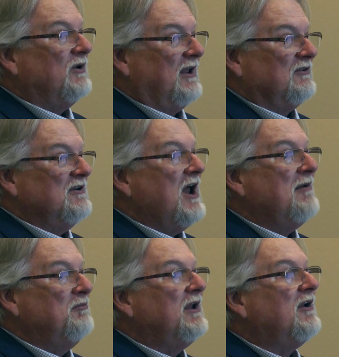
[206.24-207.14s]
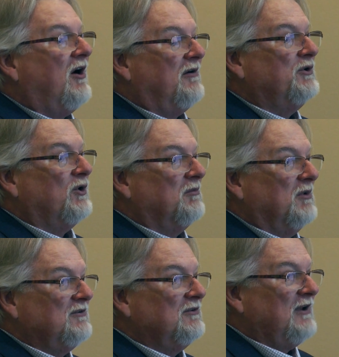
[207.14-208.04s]
has not been off during
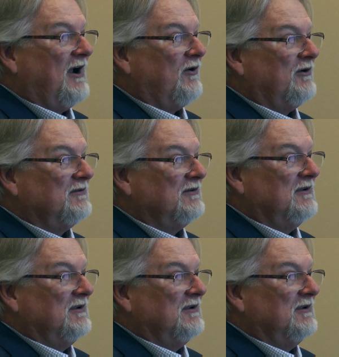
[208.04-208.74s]
business hours.